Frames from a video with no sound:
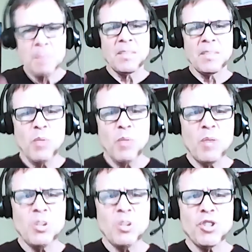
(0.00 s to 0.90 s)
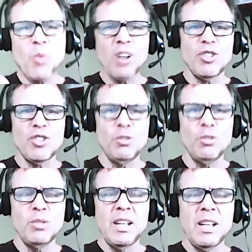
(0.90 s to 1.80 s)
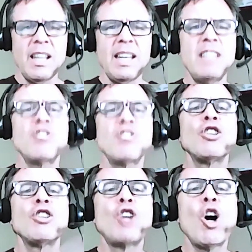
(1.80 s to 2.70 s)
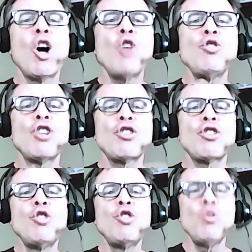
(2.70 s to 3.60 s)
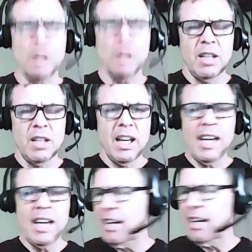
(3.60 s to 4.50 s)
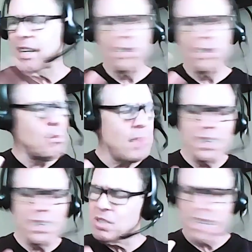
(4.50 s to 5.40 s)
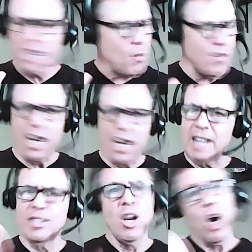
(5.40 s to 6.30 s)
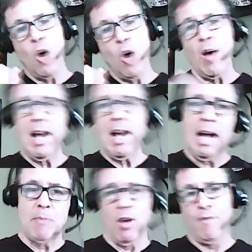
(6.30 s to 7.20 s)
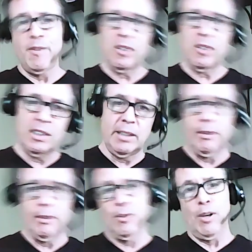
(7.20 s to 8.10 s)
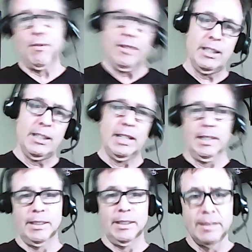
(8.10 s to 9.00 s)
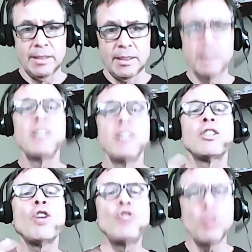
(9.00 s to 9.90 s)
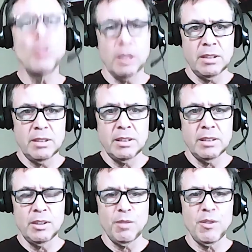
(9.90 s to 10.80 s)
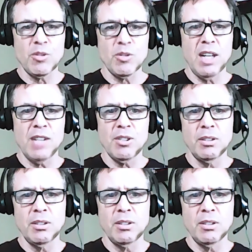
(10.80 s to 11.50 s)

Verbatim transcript: So what, what you want to do is go just do it and I, uh, the biggest mistake we've got is oh I, i'm not feeling it you're not feeling it go do it your feels yeah. catchy.